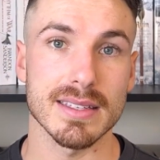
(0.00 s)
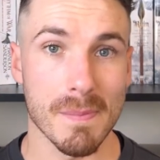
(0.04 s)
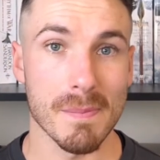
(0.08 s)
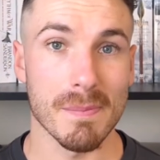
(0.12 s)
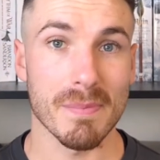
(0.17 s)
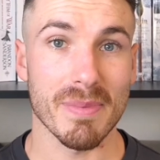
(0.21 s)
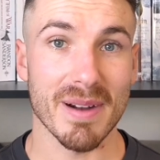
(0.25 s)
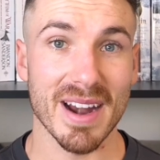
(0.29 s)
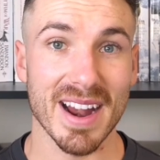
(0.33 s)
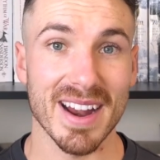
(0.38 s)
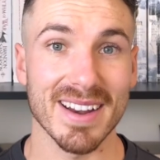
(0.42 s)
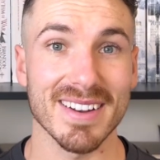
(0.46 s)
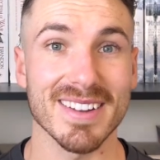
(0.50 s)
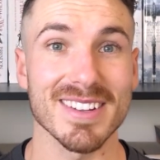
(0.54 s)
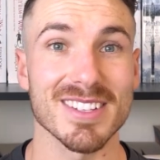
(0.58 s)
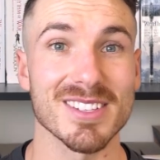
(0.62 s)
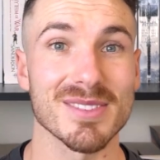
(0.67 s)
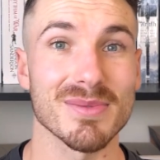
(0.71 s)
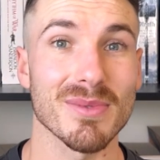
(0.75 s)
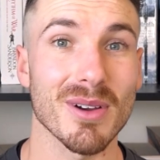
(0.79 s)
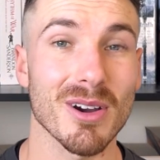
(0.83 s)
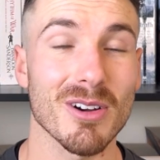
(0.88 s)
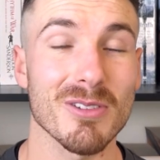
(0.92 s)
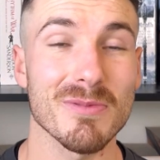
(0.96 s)

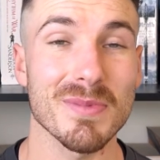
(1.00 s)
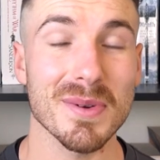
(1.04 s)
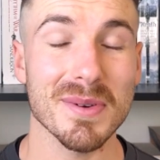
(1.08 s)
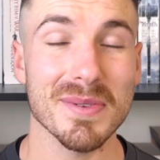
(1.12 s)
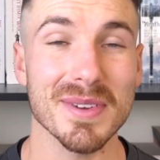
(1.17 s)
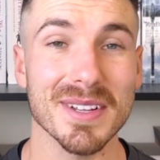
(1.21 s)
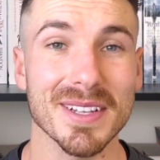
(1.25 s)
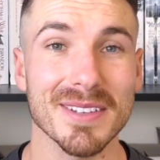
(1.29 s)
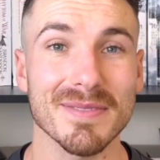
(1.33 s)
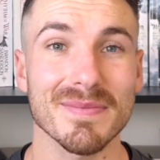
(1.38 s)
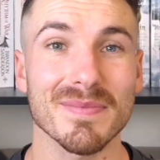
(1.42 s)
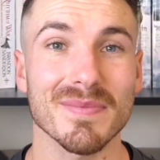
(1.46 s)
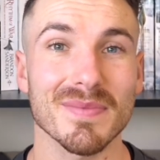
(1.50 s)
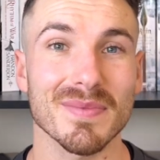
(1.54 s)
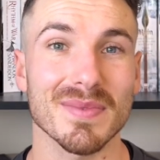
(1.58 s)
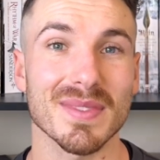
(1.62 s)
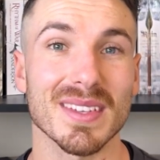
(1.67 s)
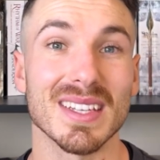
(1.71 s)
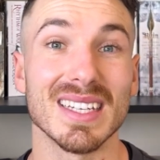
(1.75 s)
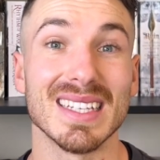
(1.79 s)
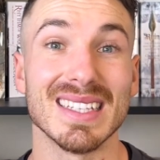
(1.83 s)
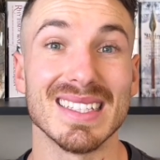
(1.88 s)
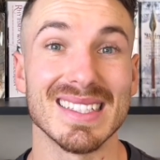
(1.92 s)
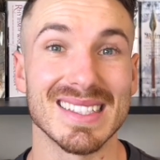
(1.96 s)
Brandon's world building
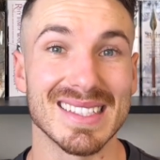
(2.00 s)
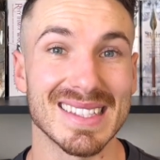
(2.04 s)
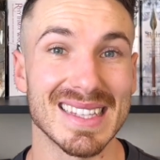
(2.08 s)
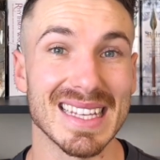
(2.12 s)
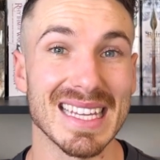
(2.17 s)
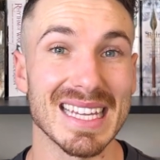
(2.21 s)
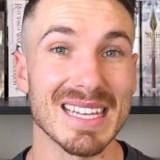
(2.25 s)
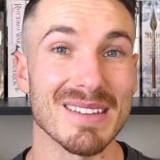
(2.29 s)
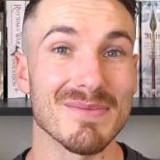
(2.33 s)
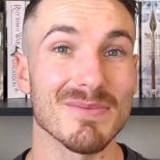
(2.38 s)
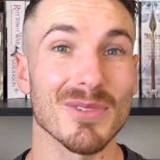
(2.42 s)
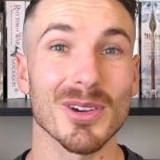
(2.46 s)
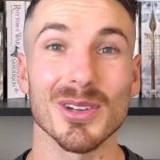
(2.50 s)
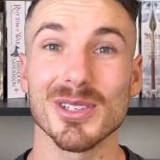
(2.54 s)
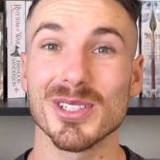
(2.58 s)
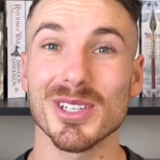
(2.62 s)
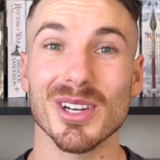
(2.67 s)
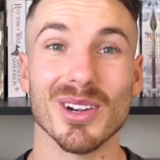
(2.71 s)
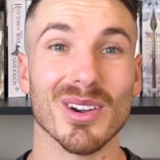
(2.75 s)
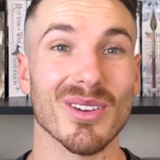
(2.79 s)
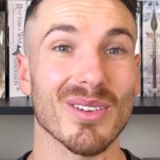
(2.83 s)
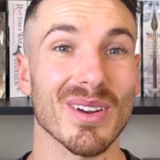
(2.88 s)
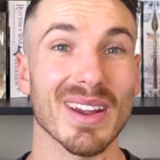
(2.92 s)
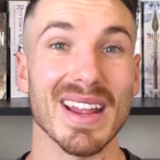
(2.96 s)
is the most
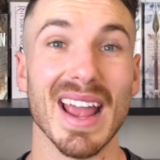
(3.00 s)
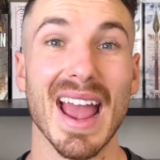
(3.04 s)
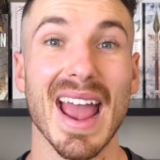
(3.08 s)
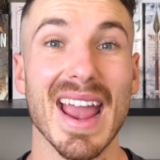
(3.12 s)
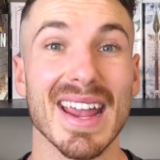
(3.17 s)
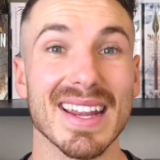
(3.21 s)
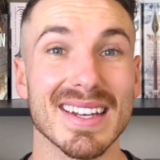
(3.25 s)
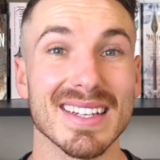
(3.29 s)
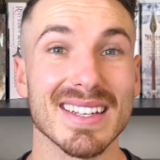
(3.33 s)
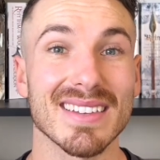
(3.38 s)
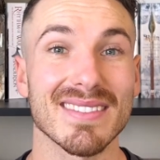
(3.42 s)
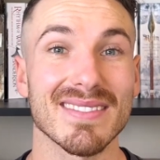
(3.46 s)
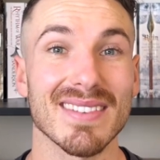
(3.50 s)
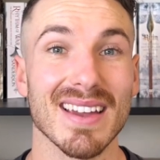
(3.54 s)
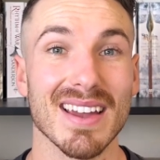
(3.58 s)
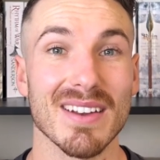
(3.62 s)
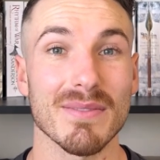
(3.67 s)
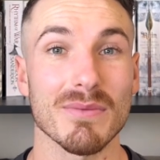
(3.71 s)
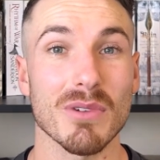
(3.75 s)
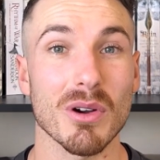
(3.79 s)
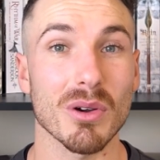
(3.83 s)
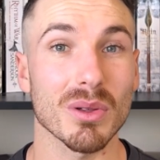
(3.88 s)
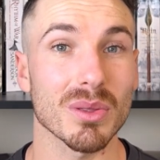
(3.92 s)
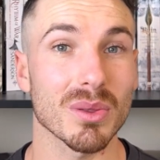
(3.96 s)
creative
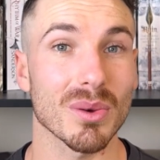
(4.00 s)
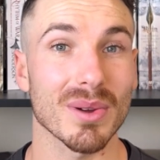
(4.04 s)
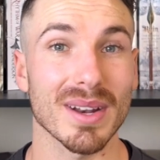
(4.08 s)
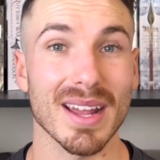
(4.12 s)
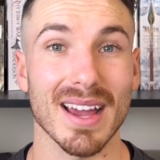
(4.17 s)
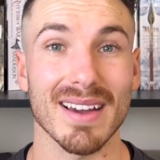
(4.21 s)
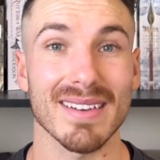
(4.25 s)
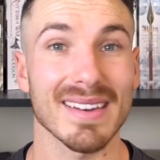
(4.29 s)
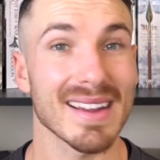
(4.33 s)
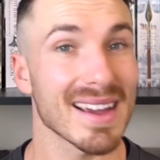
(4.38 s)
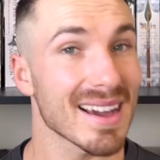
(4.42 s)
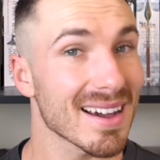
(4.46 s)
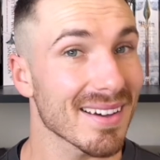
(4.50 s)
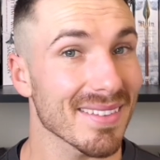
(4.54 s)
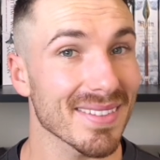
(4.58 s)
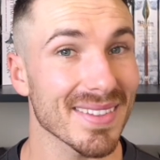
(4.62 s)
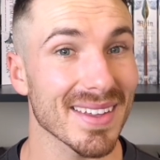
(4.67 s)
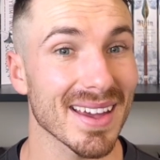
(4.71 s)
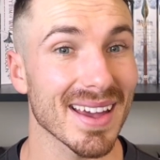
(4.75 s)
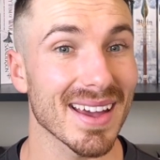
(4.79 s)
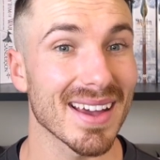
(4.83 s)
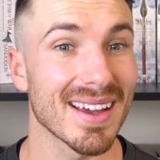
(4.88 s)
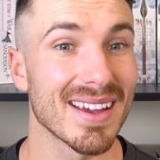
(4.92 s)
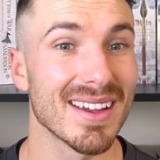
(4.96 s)
and well thought out
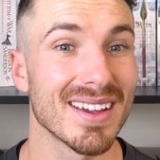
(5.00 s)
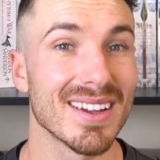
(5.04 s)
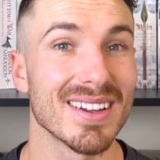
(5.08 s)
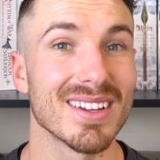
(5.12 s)
there.